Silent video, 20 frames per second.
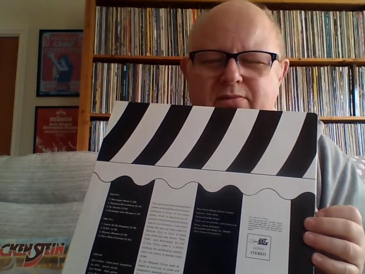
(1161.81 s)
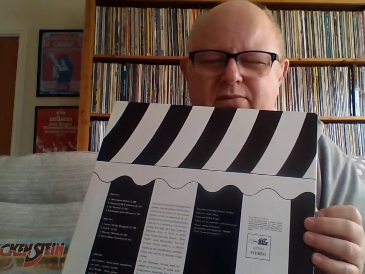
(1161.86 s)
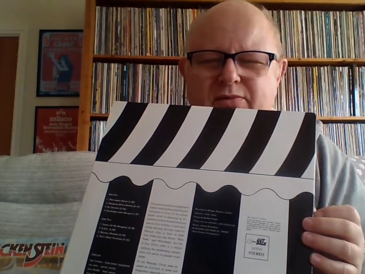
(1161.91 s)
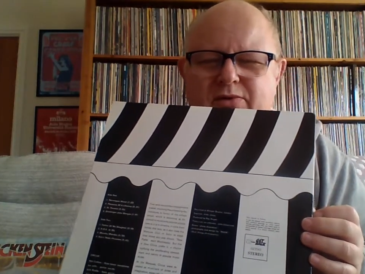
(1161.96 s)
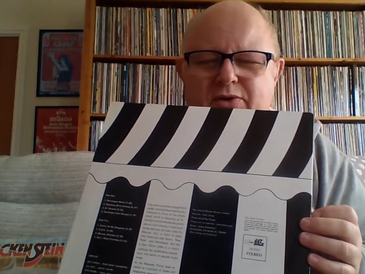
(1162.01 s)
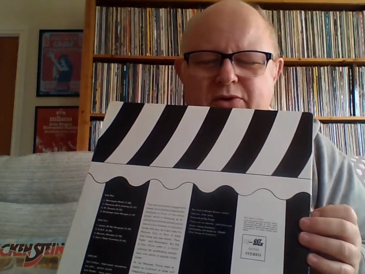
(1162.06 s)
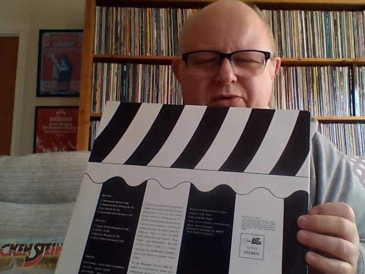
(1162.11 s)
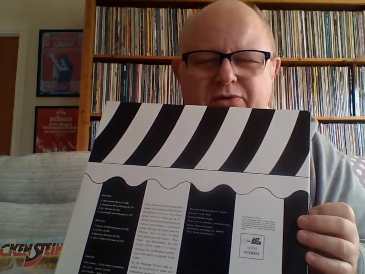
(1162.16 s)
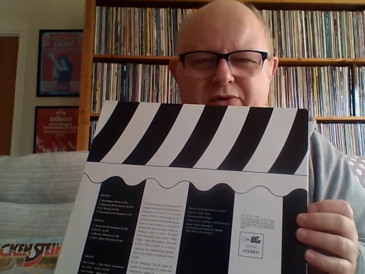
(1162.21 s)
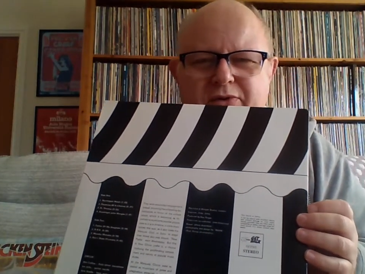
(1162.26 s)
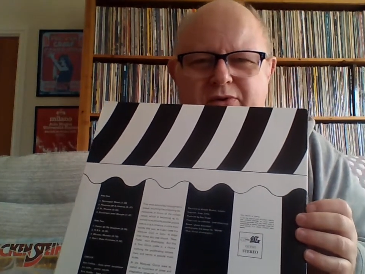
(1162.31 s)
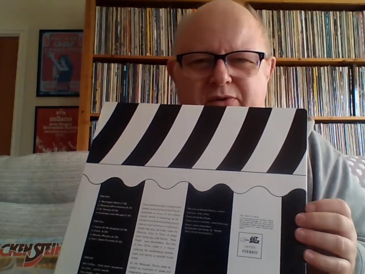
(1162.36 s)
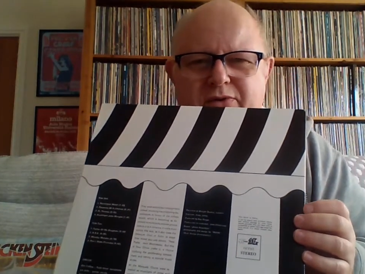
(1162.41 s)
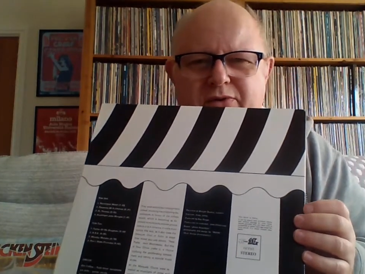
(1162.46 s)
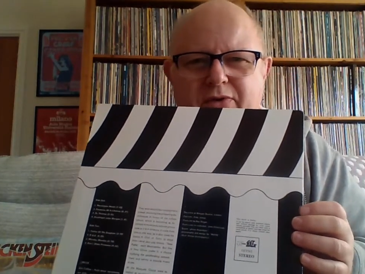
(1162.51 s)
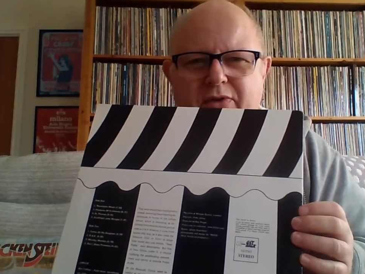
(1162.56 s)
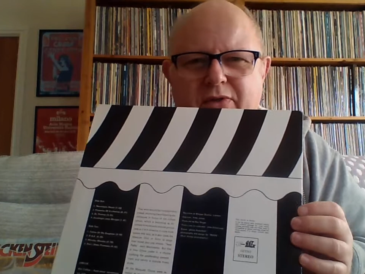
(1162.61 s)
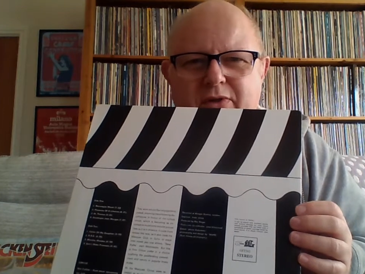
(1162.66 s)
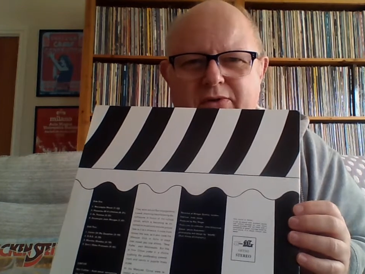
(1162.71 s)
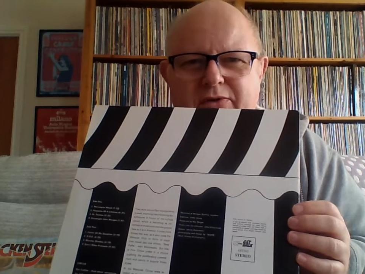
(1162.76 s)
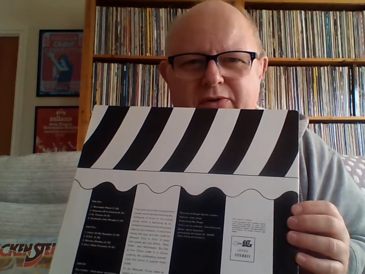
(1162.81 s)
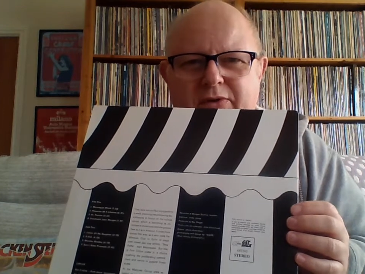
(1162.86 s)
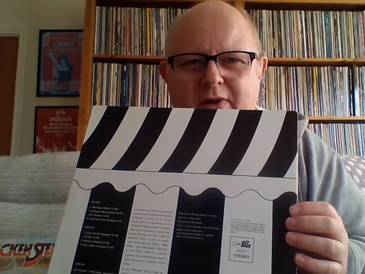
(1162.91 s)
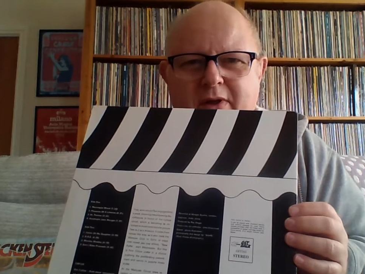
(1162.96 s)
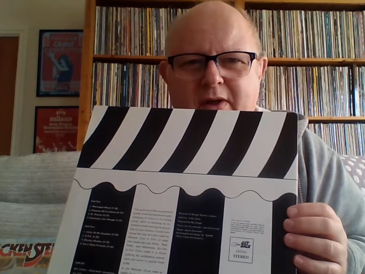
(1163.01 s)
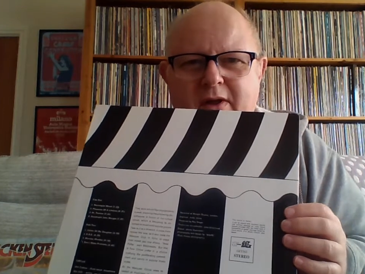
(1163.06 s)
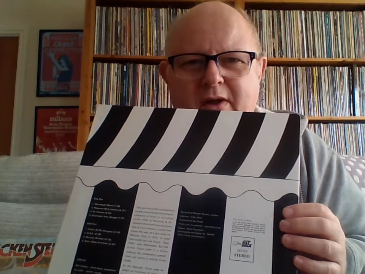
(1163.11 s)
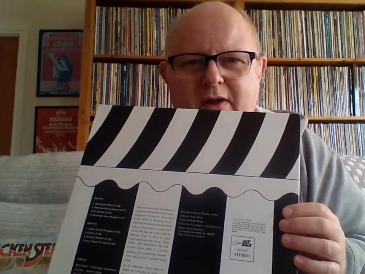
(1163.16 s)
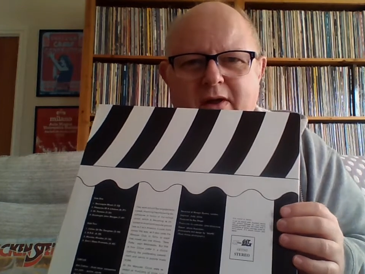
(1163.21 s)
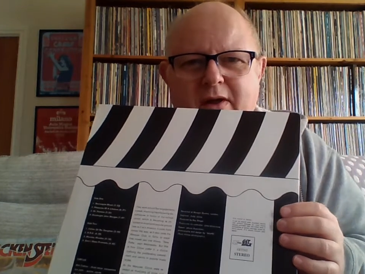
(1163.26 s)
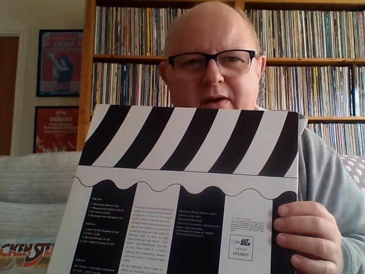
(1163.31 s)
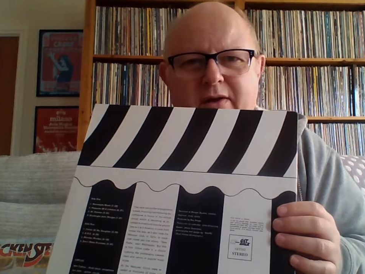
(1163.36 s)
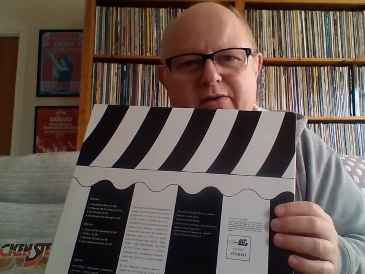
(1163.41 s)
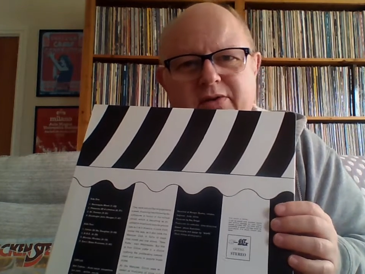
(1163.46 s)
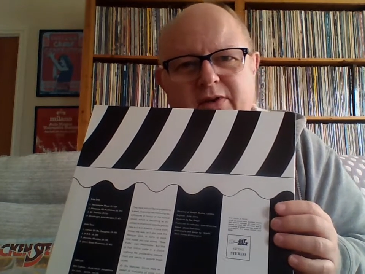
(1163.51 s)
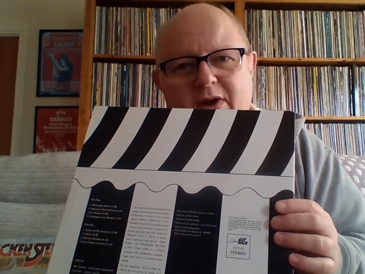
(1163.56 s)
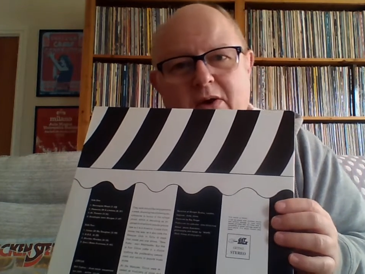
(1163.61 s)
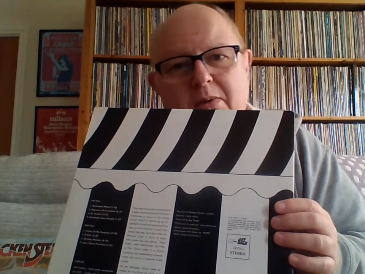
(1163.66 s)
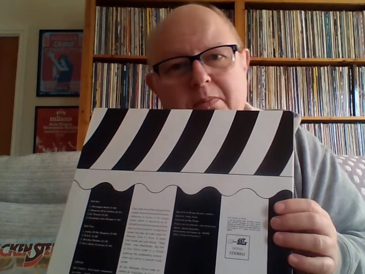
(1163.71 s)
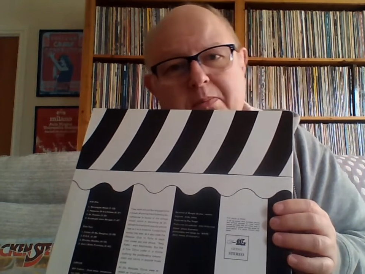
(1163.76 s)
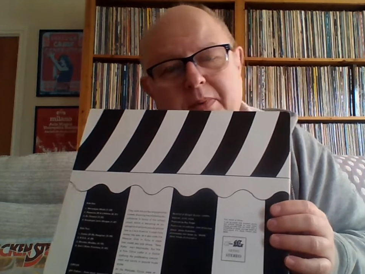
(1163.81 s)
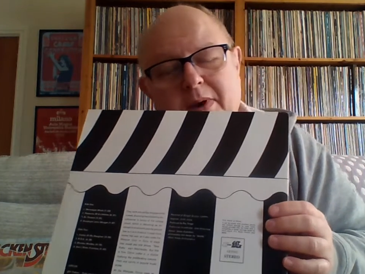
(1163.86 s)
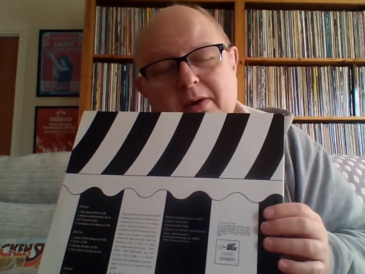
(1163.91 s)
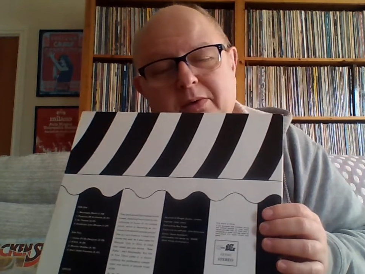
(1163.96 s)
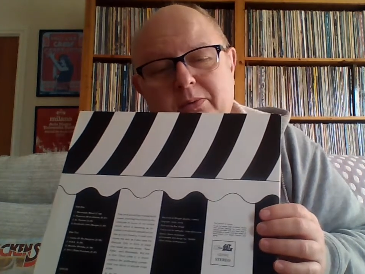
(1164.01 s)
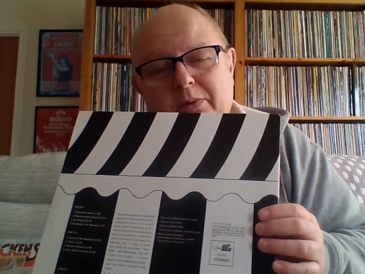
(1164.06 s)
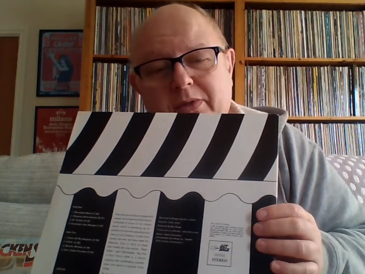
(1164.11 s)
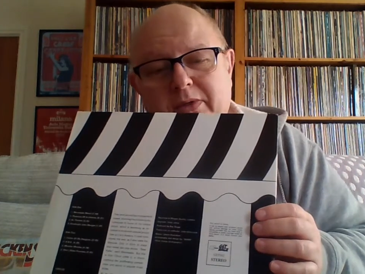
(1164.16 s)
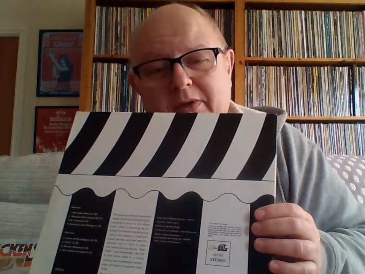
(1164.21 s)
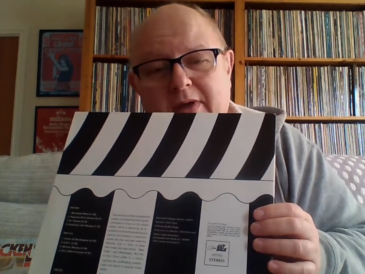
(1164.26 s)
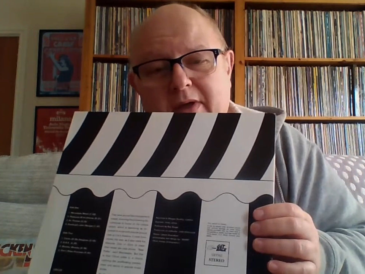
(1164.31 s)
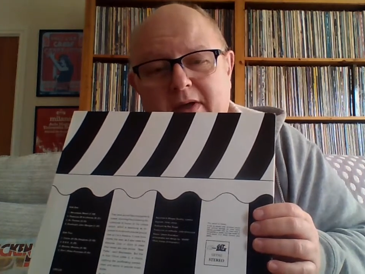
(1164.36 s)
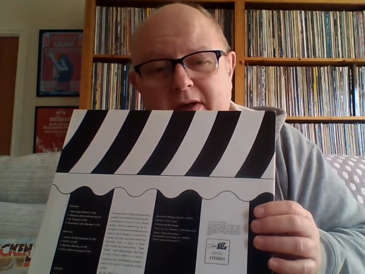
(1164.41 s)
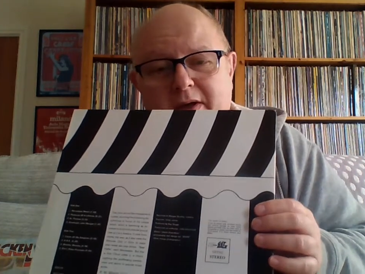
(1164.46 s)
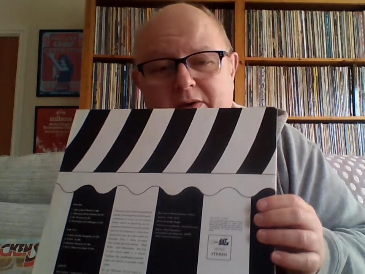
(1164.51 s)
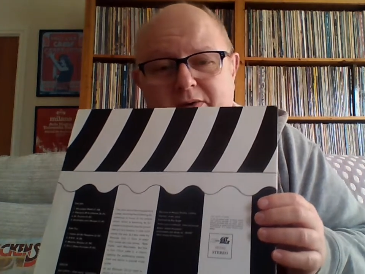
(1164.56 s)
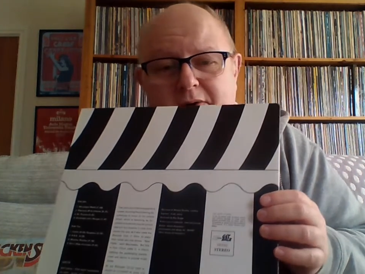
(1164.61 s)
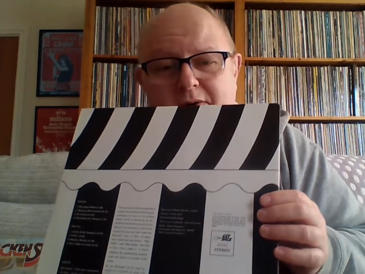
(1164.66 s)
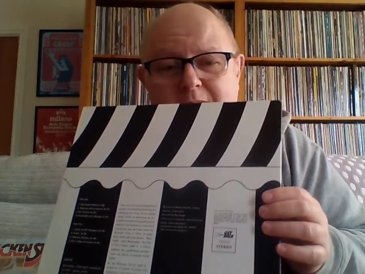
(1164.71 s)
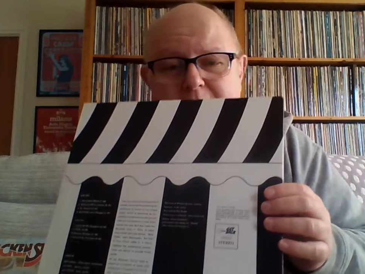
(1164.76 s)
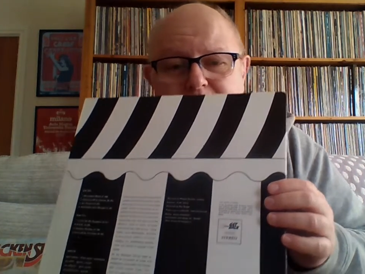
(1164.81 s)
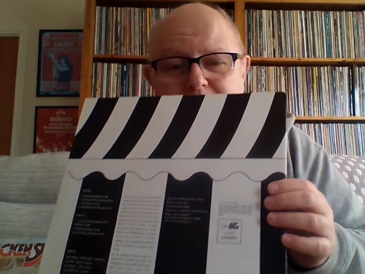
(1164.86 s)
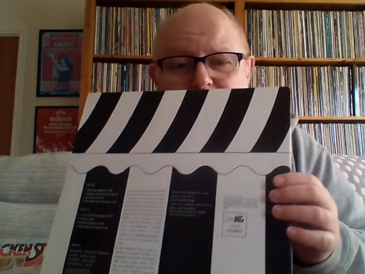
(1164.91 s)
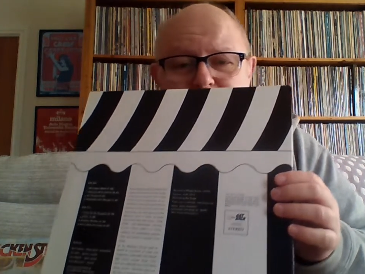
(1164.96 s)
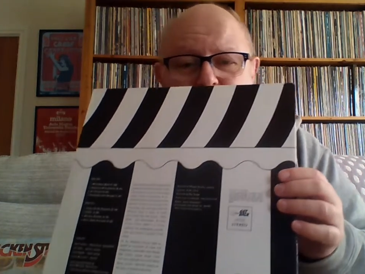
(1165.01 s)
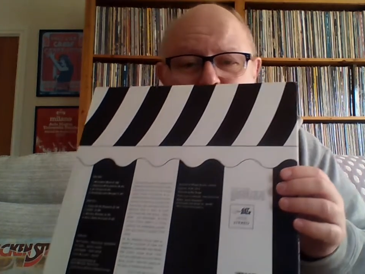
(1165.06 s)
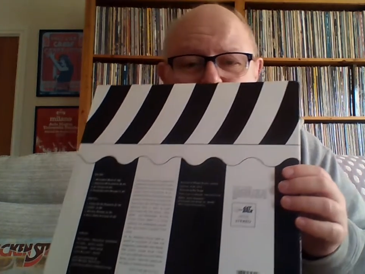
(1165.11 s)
dozens others, and is now back with King Crimson.